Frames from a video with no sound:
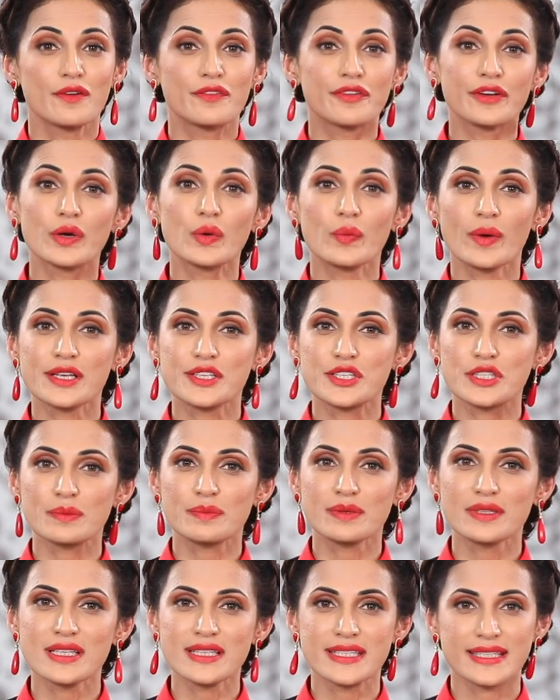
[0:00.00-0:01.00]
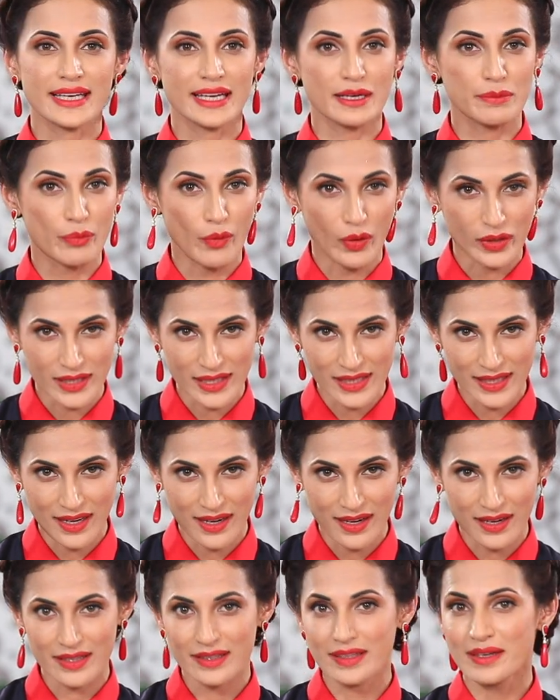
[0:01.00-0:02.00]
Few vegetables like bottle
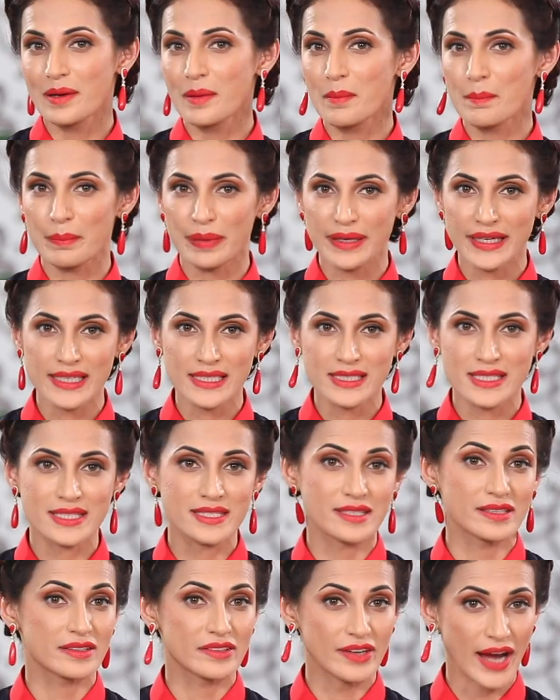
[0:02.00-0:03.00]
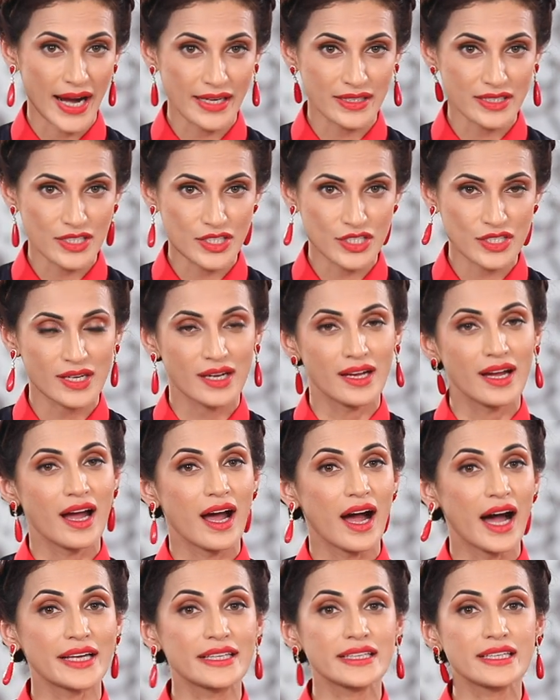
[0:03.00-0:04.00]
gourd, beets, radish,
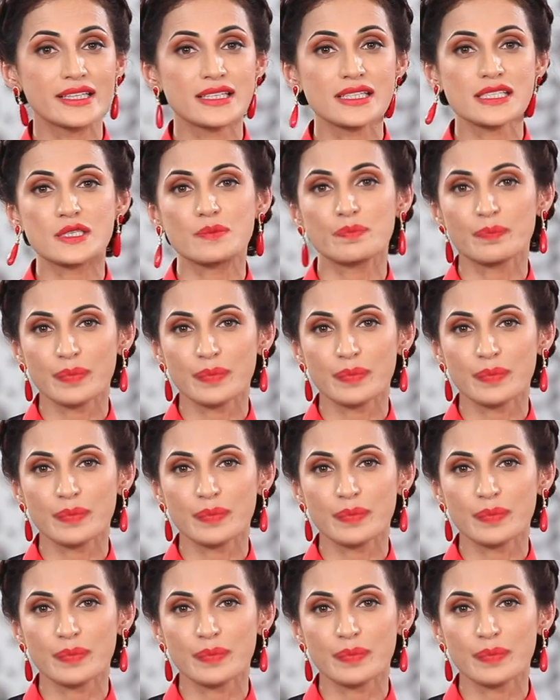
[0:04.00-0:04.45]
onions,